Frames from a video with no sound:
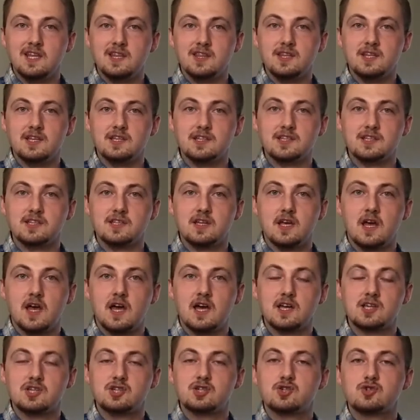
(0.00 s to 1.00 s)
this
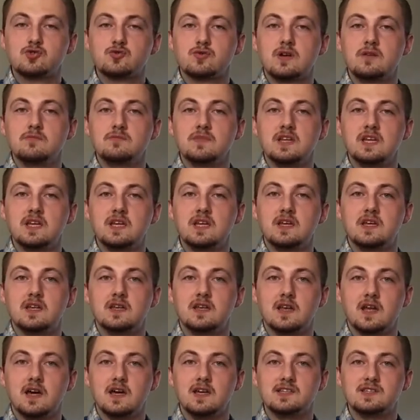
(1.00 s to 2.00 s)
extremely
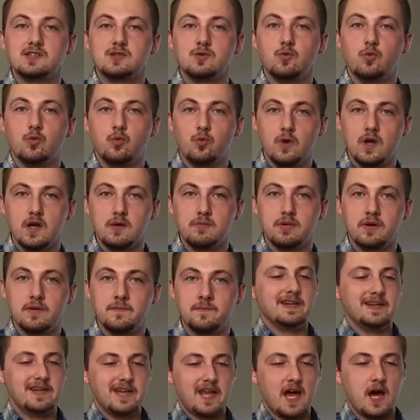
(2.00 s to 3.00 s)
nice whip.
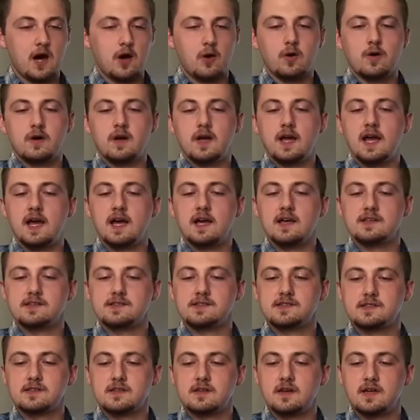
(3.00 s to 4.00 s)
Now,
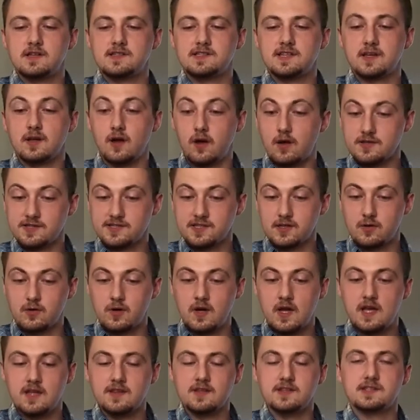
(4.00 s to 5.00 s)
as I said also,
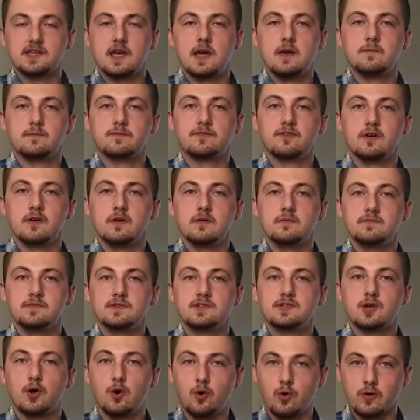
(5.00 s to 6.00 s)
this came from
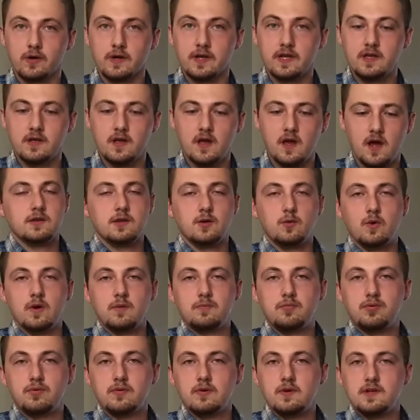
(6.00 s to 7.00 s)
Tori. The
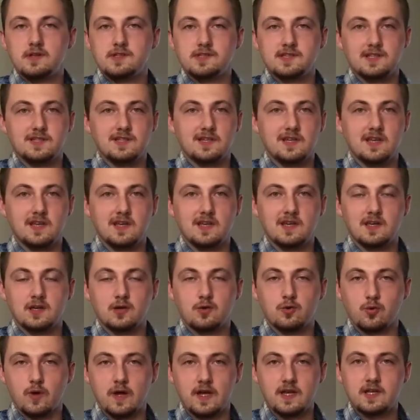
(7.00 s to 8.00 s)
whip is in
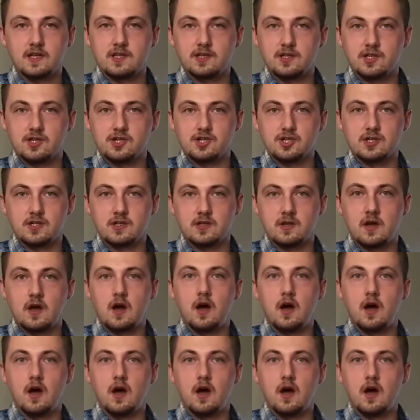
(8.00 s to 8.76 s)
great condition